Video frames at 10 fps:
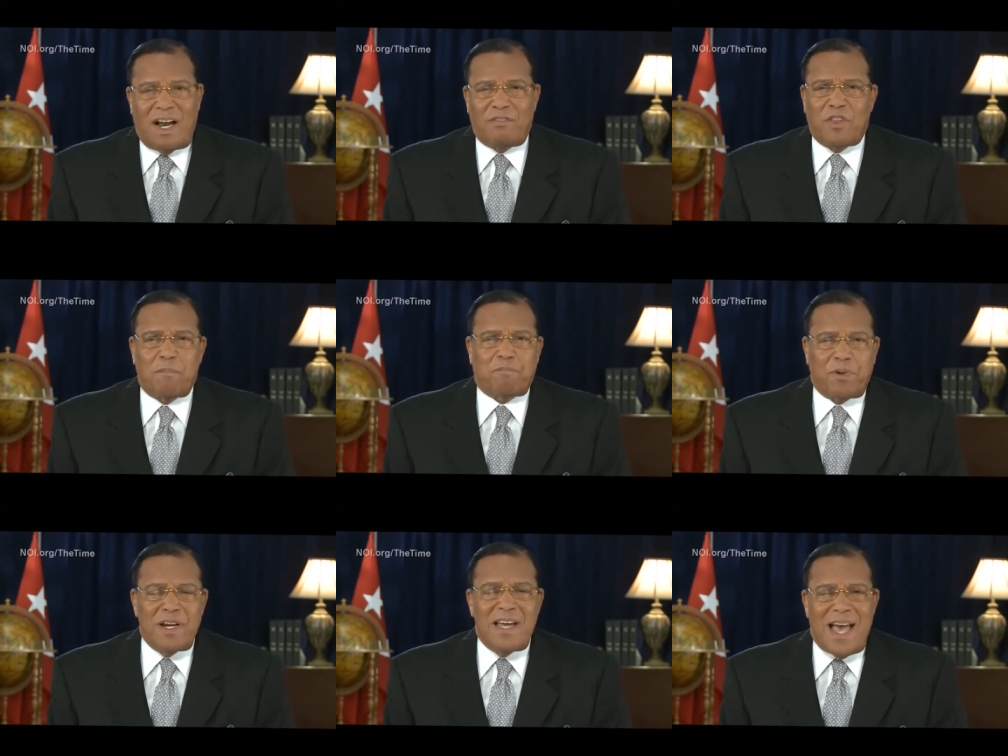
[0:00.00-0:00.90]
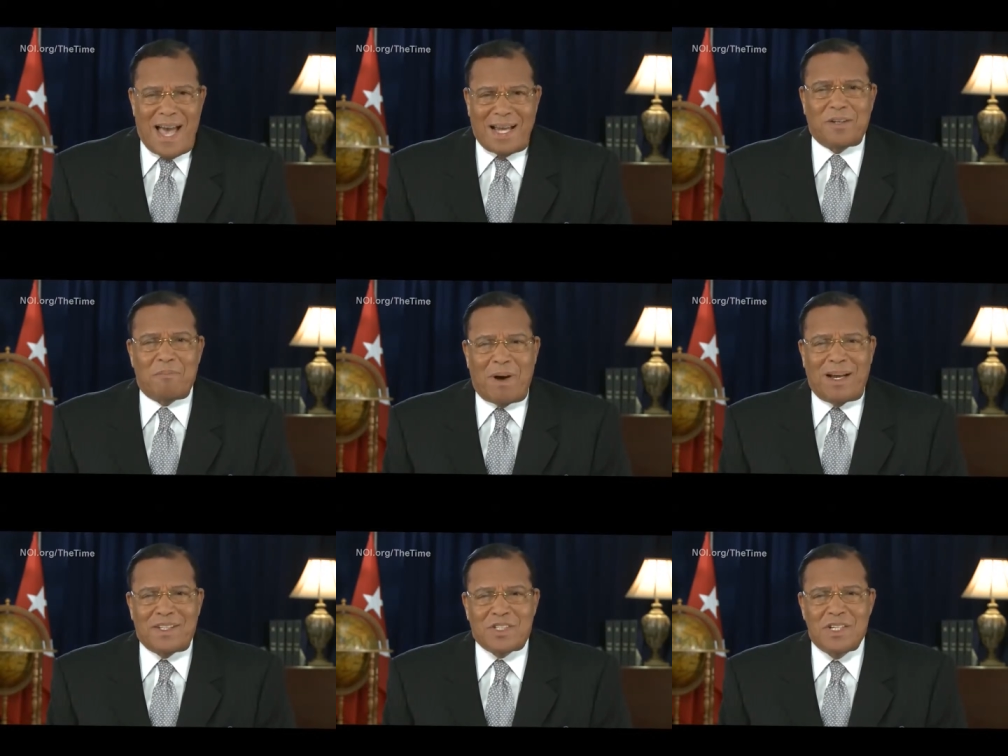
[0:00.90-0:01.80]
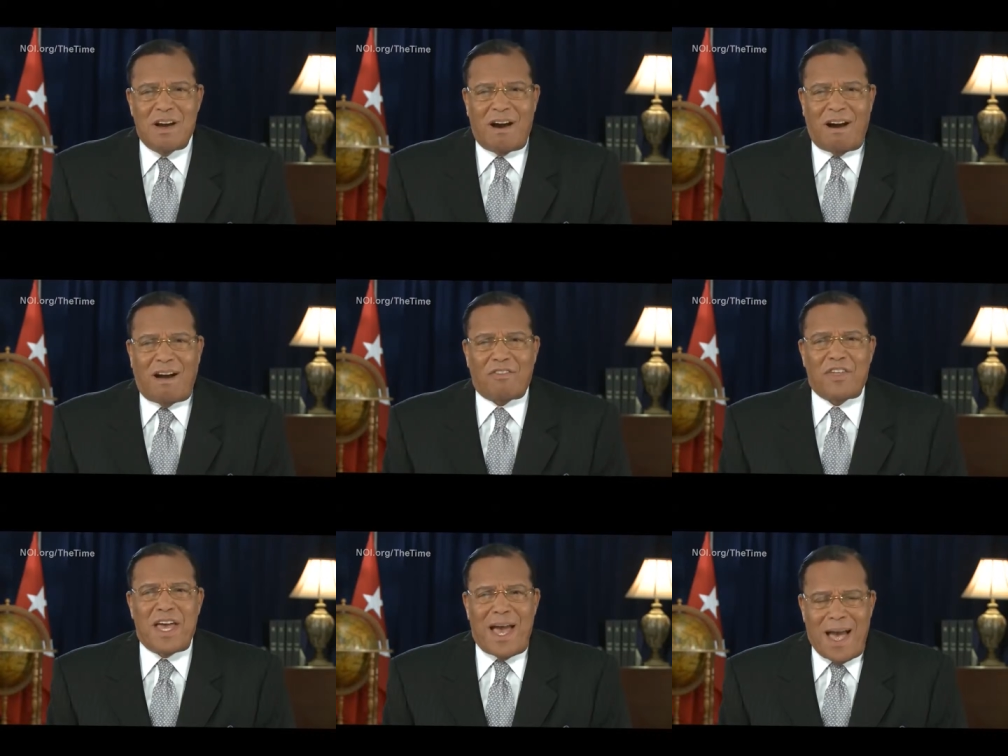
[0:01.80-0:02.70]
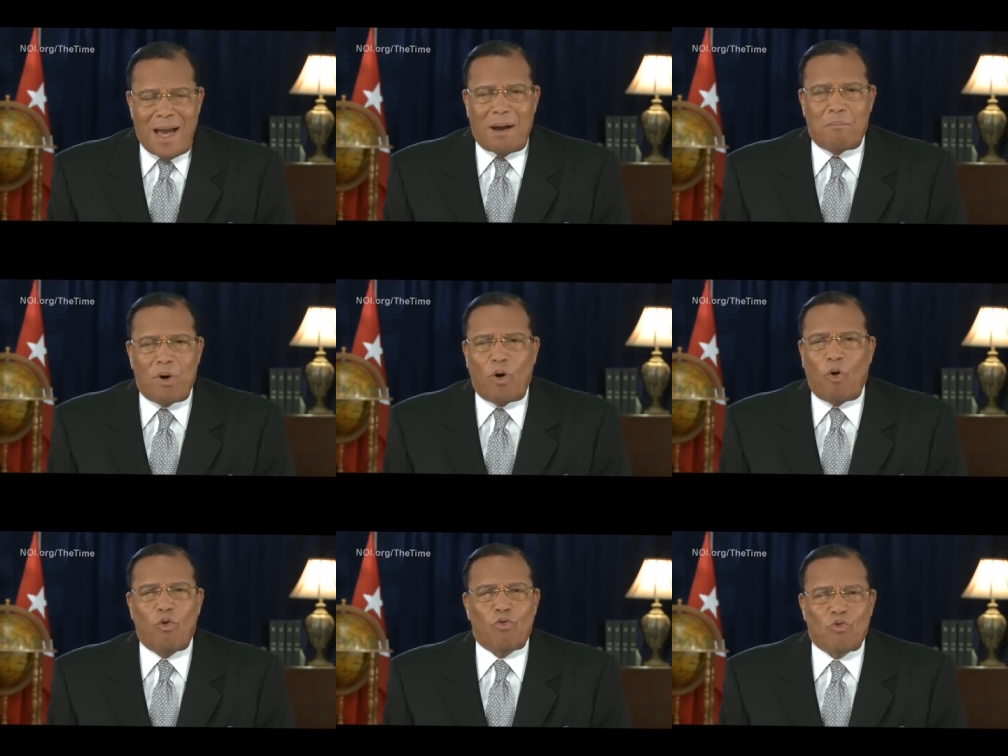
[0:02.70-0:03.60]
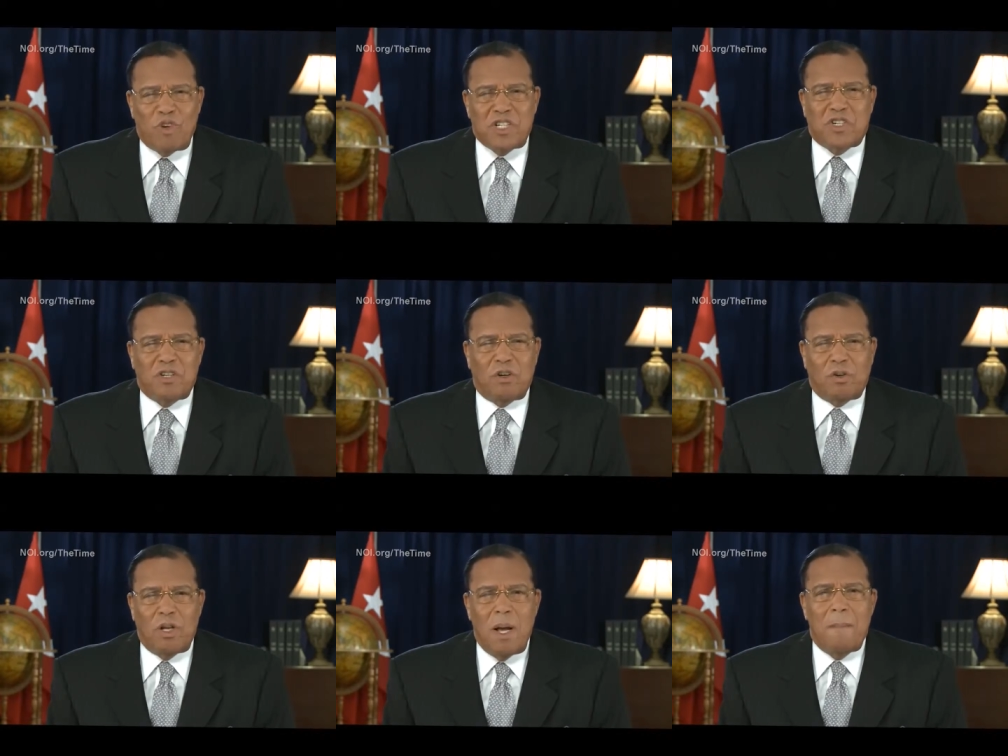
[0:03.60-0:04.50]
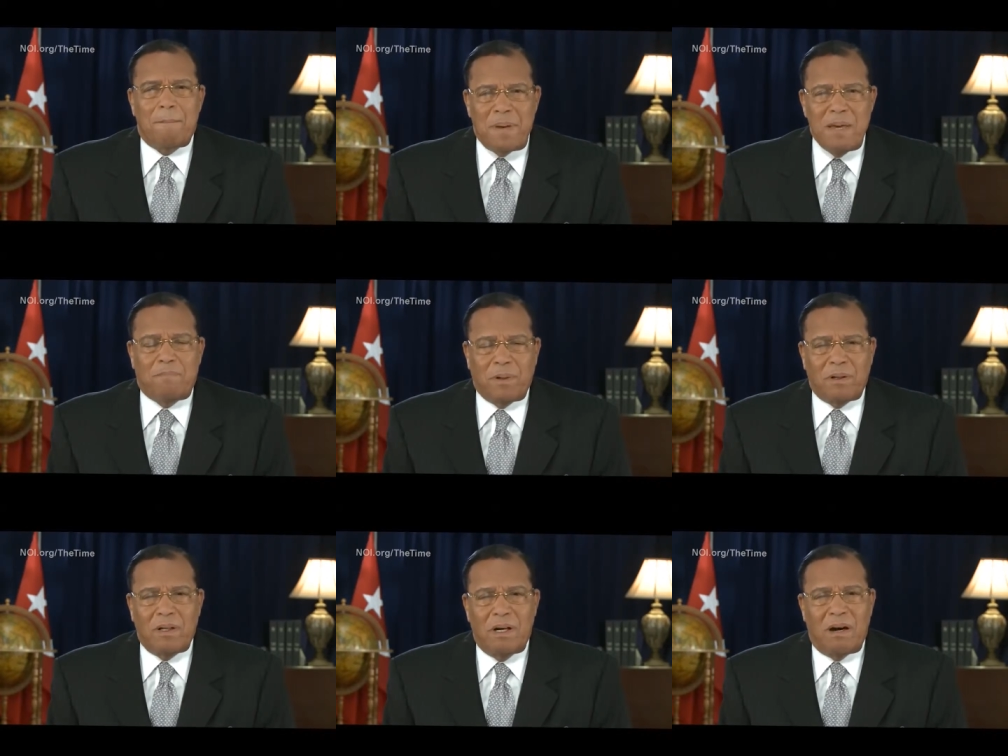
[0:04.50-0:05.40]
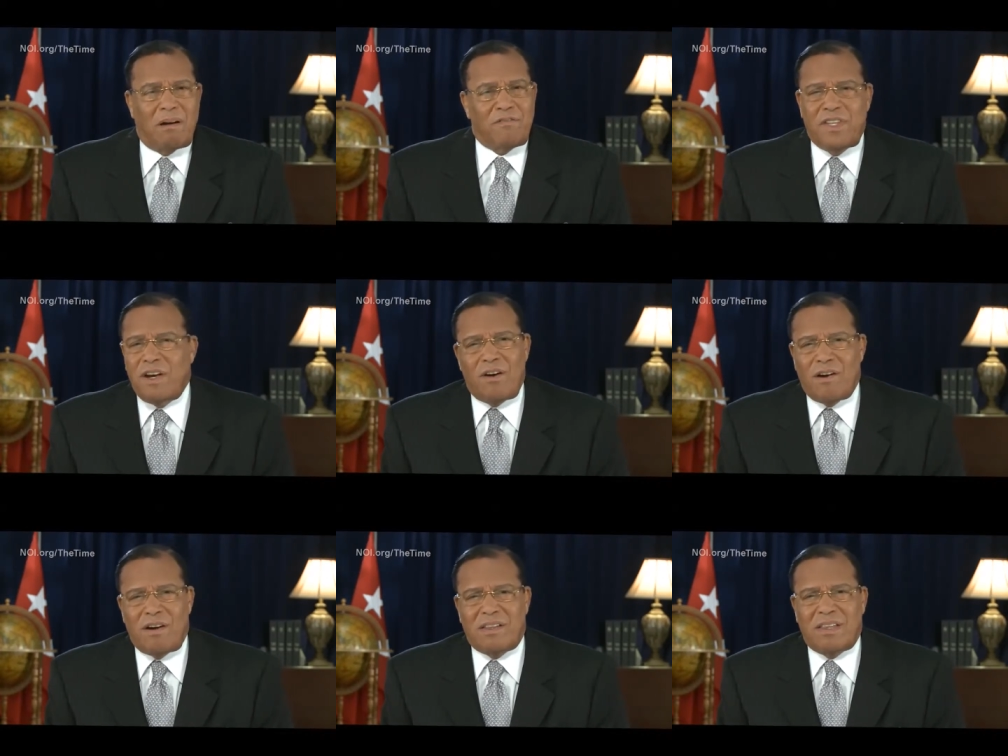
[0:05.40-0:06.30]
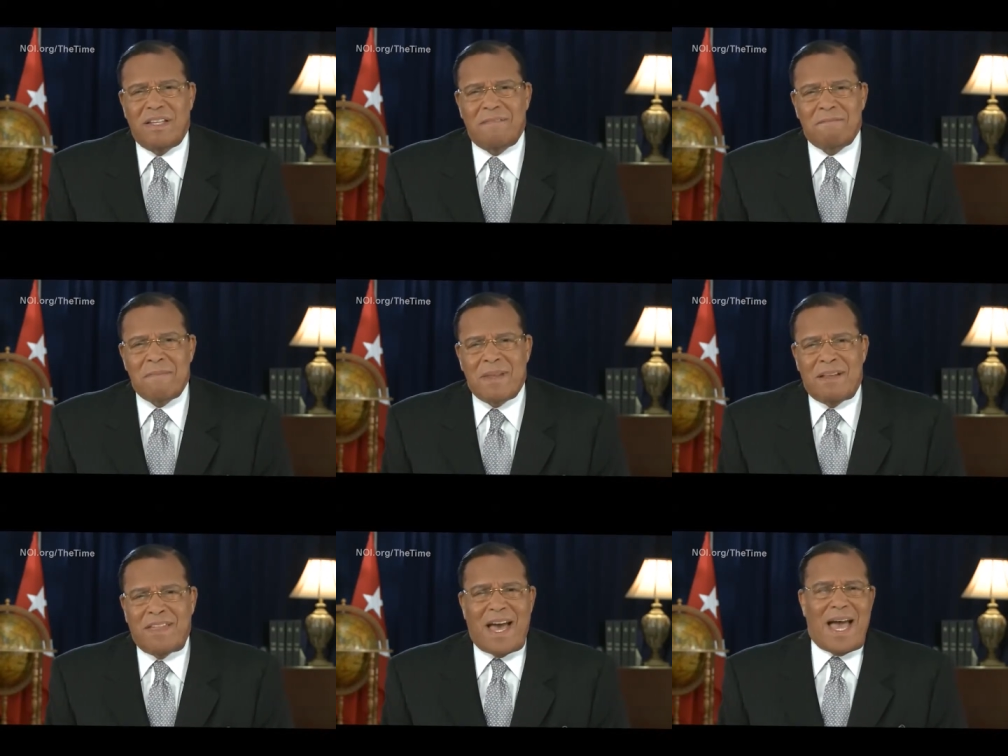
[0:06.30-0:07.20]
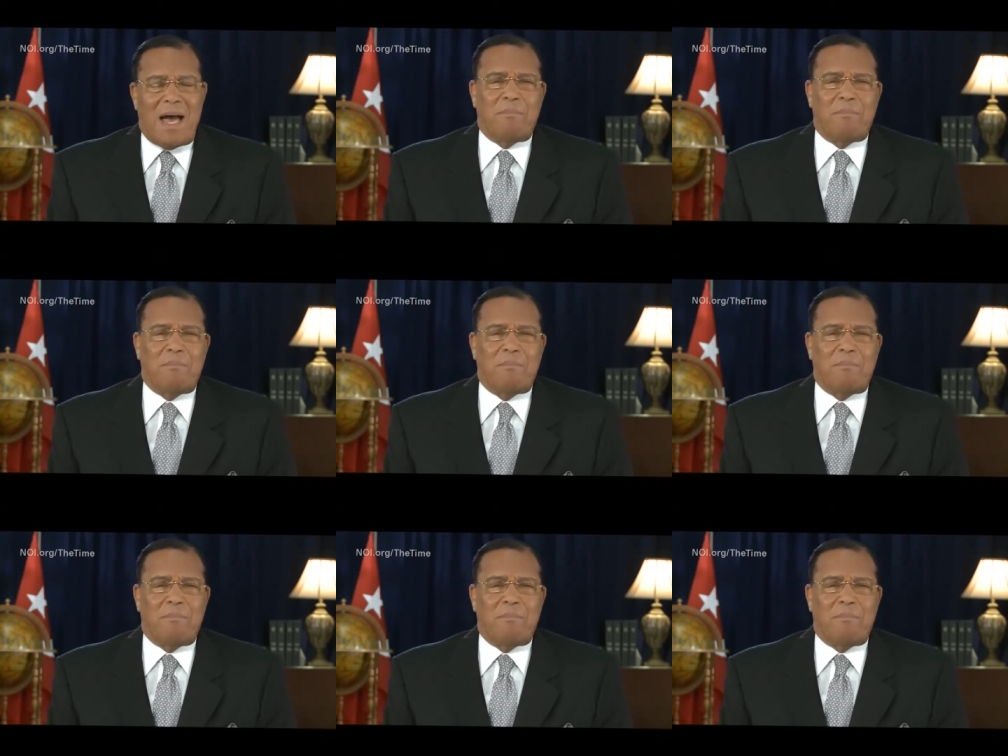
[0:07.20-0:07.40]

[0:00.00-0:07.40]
and the pre-Adamites are the aboriginal people of the earth. The